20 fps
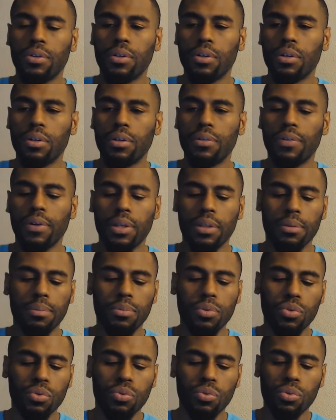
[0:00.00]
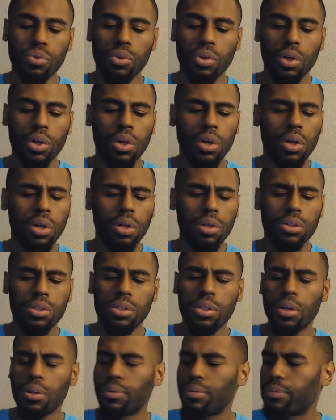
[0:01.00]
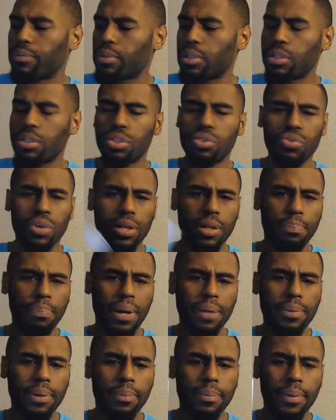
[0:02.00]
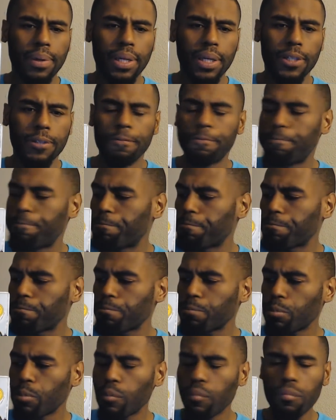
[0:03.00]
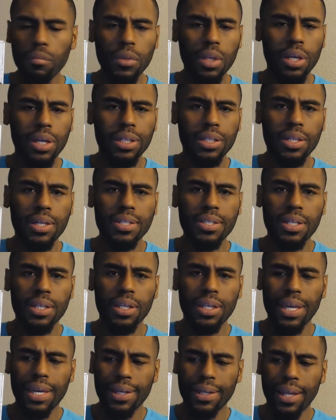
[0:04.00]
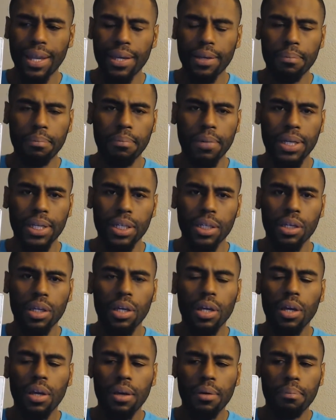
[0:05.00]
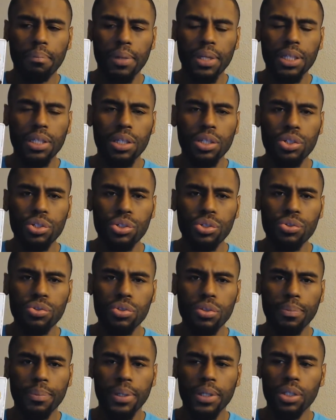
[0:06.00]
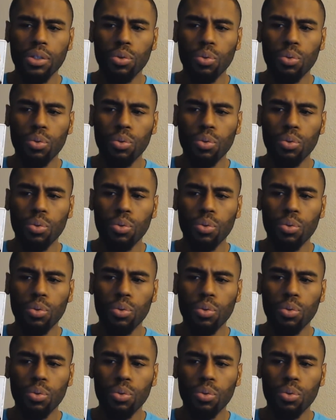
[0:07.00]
Clarify the moon. So this tried to pop up in my hand. It does indicate like money issues, money